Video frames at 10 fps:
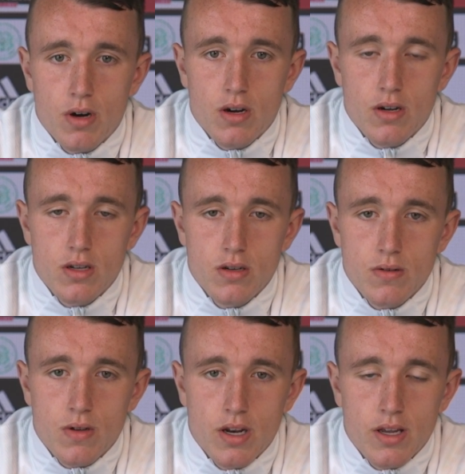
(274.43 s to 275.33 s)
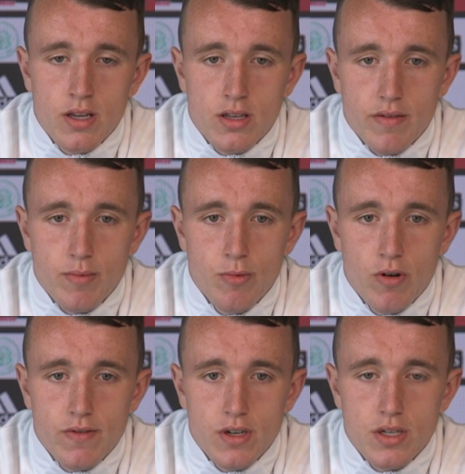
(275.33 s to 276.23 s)
But it'll kind of give me
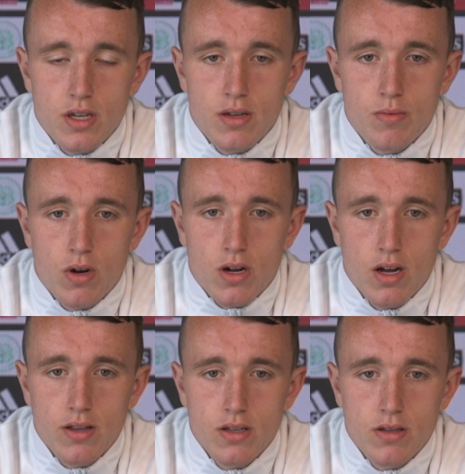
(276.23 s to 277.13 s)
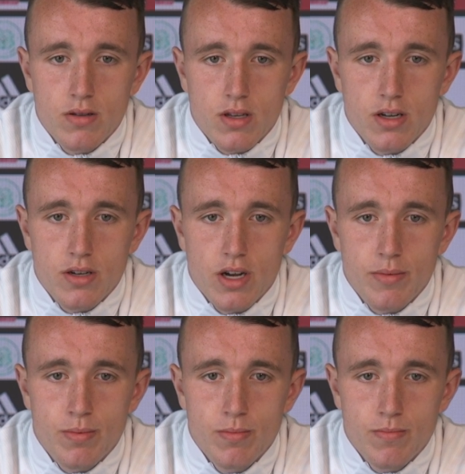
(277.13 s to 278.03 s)
motivation to work harder and kind of try
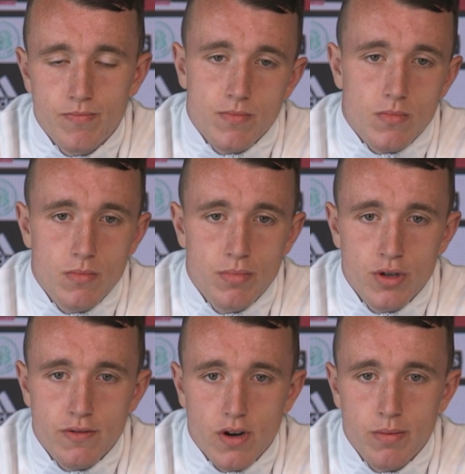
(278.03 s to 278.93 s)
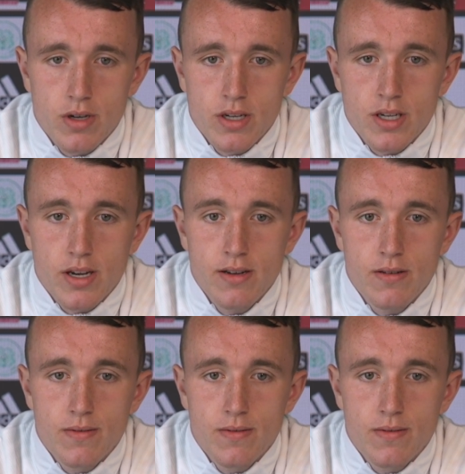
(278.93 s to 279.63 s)
push for a place. Yeah.